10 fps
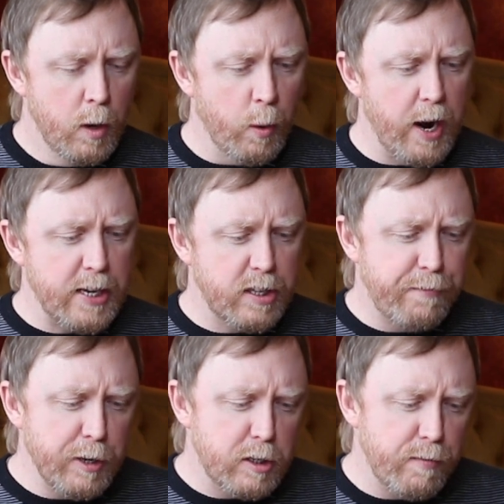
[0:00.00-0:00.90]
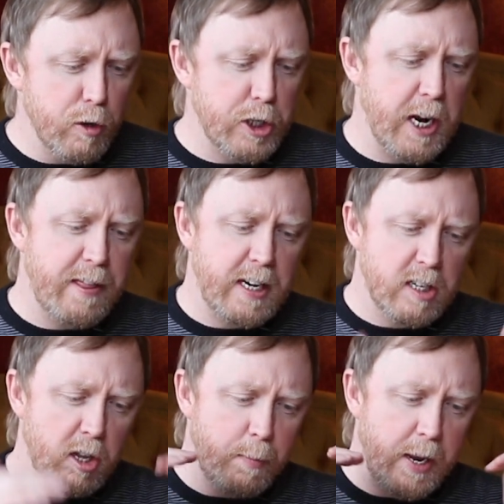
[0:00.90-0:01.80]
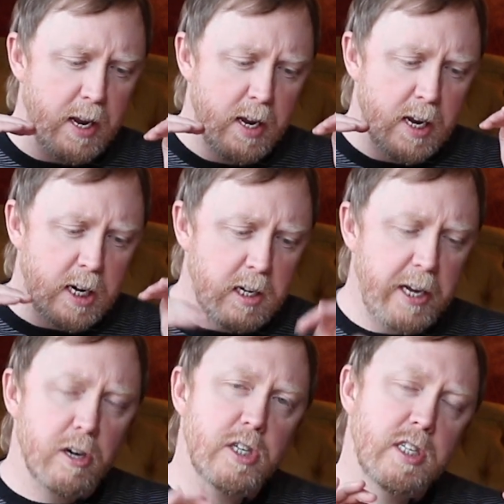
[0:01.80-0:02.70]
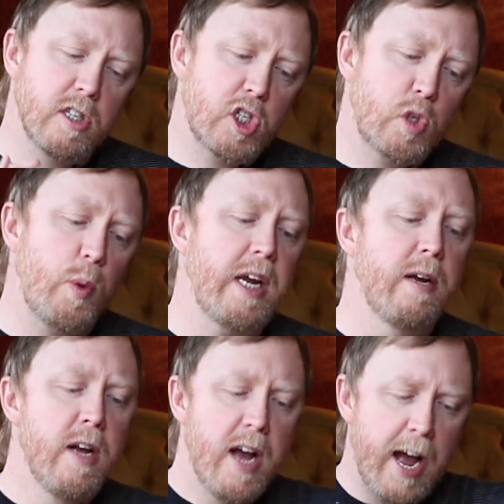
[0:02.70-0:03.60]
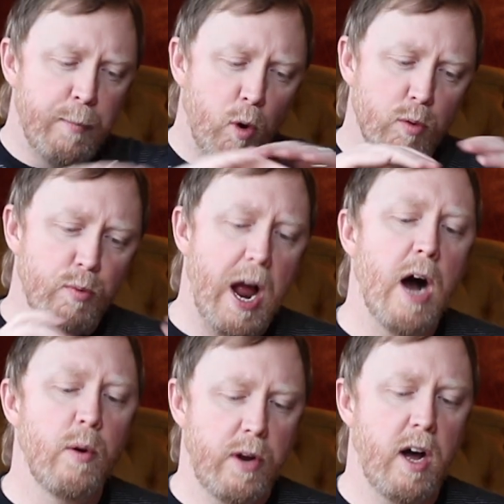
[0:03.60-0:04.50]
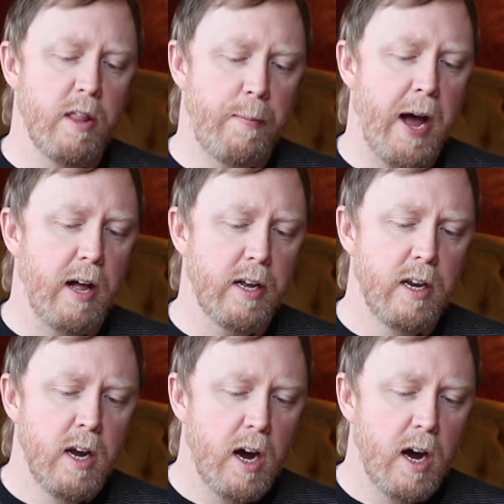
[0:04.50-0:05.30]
Whereas the filtered version, I think, is a little bit cleaner, still sweet and more round on the palate.